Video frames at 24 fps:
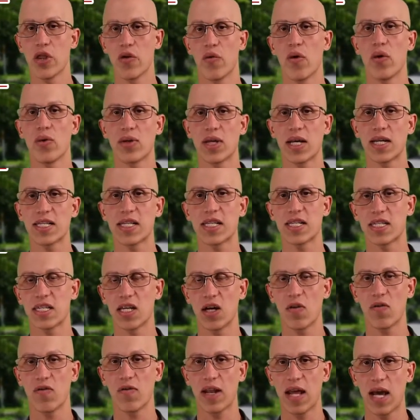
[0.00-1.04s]
The road test
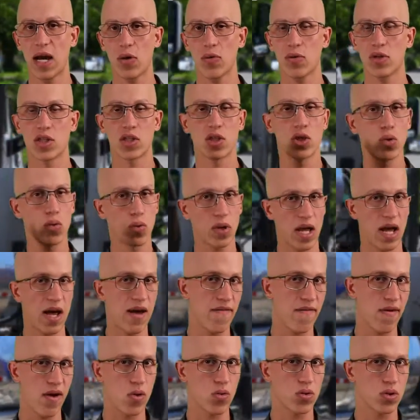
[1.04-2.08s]
itself now is two and a
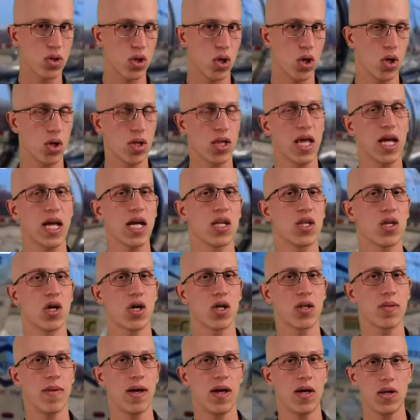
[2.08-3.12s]
half hours long, like I
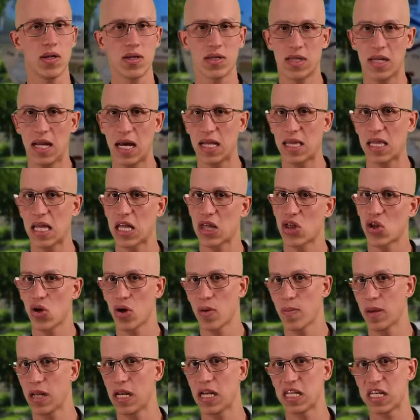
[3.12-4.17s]
talked about. It's not that
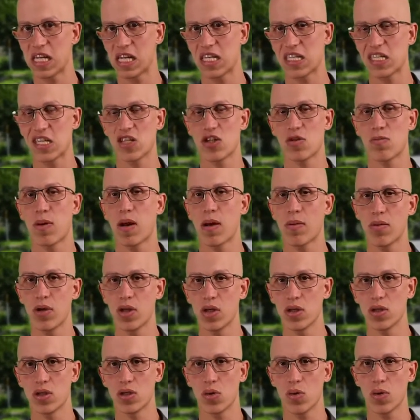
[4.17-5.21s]
30-minute test that you're
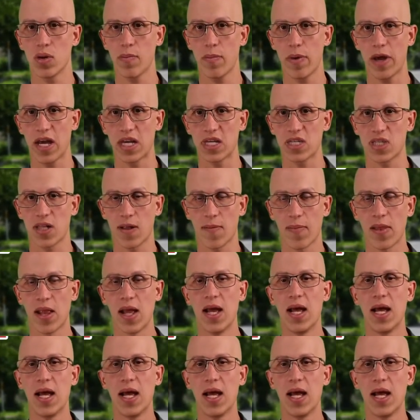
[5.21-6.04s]
probably used to in the past.